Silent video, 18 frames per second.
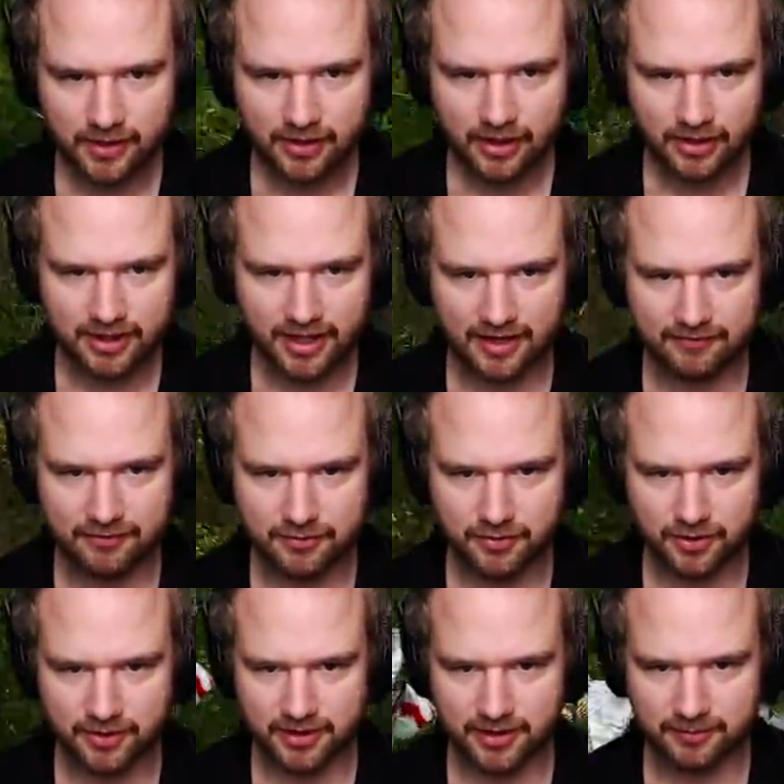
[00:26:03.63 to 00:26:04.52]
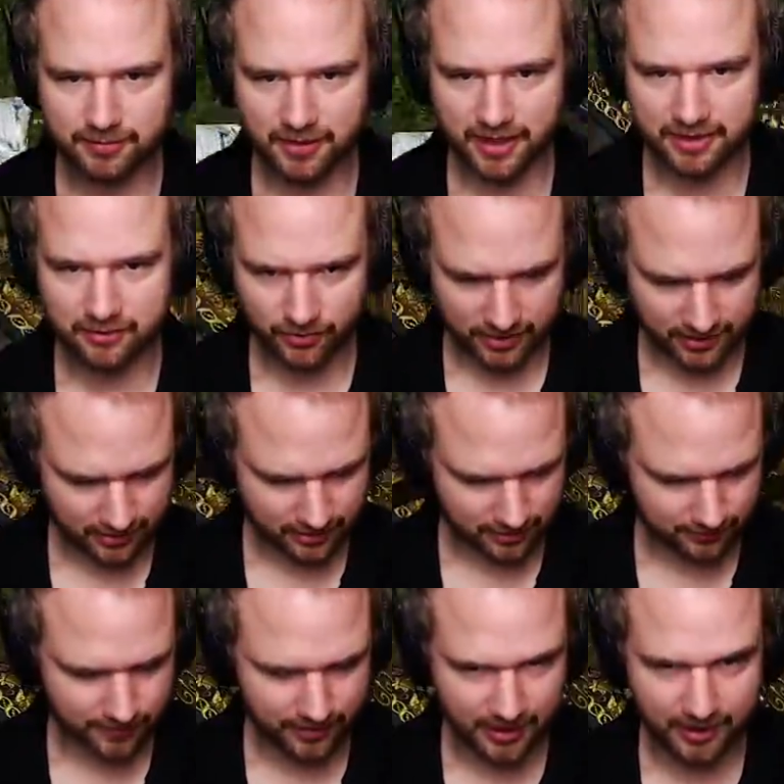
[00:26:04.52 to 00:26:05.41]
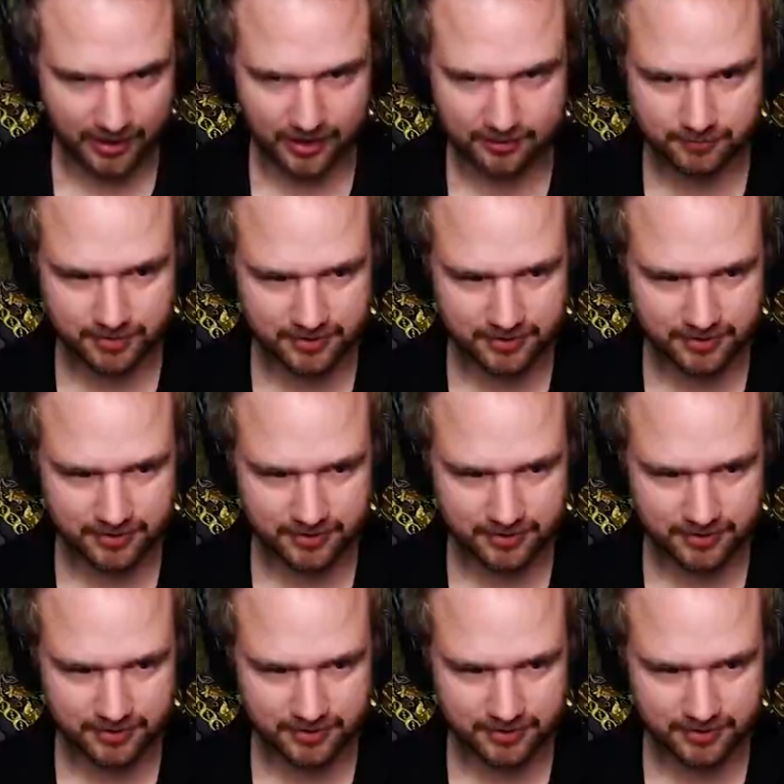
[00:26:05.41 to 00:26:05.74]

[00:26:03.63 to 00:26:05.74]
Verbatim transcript: Okay, everyone, by the way, come back,